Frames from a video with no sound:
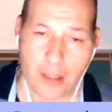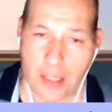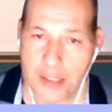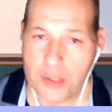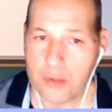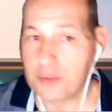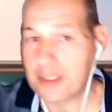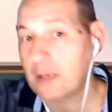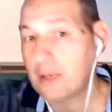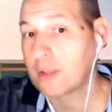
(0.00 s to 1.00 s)
and you
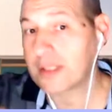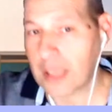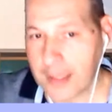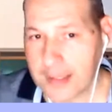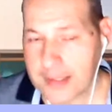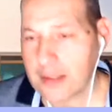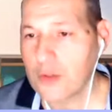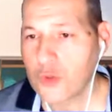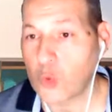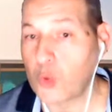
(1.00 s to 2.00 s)
take a slice,
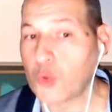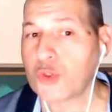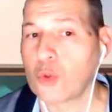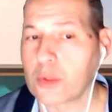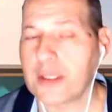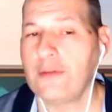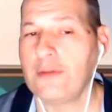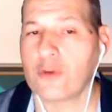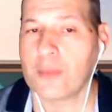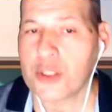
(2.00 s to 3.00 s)
so you sort
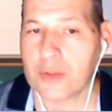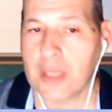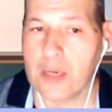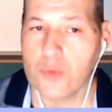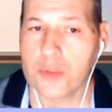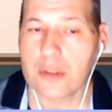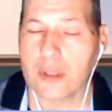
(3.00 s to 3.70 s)
information out.